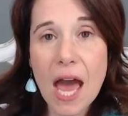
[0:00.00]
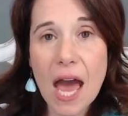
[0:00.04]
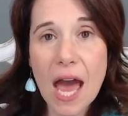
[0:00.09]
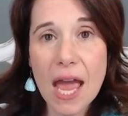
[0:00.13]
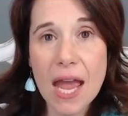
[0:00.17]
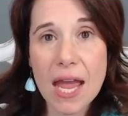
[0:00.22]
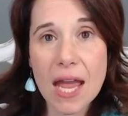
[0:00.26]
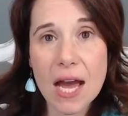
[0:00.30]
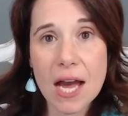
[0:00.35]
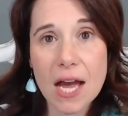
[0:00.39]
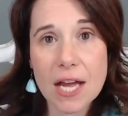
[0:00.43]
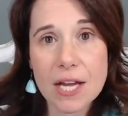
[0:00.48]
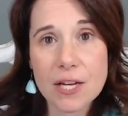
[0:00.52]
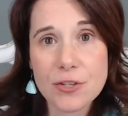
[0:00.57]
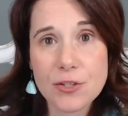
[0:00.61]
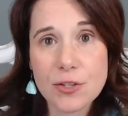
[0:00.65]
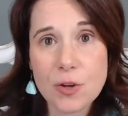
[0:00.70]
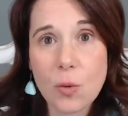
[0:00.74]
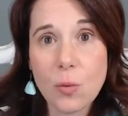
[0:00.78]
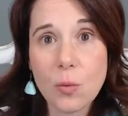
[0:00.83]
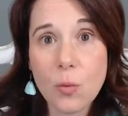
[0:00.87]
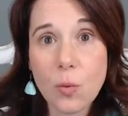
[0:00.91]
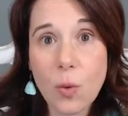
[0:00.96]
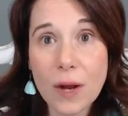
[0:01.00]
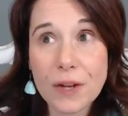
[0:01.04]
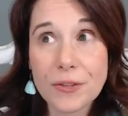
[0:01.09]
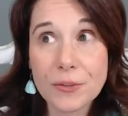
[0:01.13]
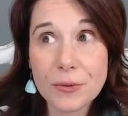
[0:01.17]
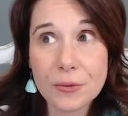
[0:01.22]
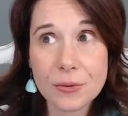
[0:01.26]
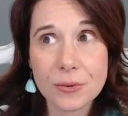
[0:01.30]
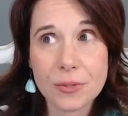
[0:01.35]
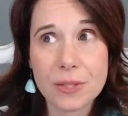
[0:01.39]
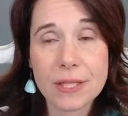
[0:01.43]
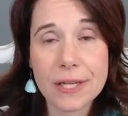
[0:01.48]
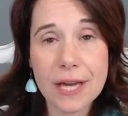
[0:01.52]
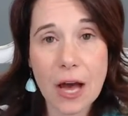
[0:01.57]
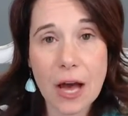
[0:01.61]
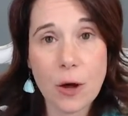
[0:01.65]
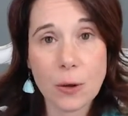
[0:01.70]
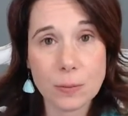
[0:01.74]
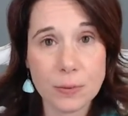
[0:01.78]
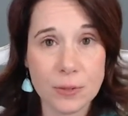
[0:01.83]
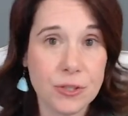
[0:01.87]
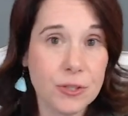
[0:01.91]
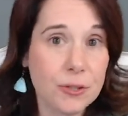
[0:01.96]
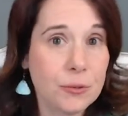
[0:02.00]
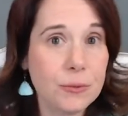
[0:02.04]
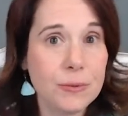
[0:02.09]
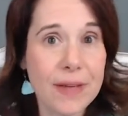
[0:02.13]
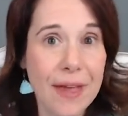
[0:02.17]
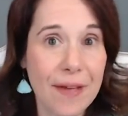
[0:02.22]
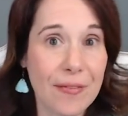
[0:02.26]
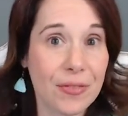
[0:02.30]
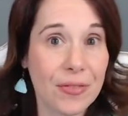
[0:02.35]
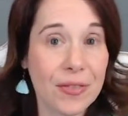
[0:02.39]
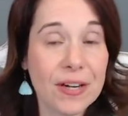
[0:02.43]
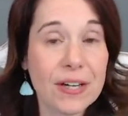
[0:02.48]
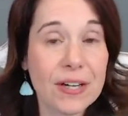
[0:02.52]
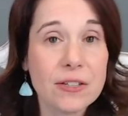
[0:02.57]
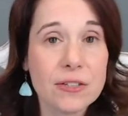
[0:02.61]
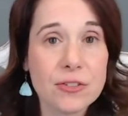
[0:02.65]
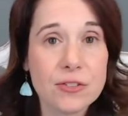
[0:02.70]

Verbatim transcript: and what you think helped you get there,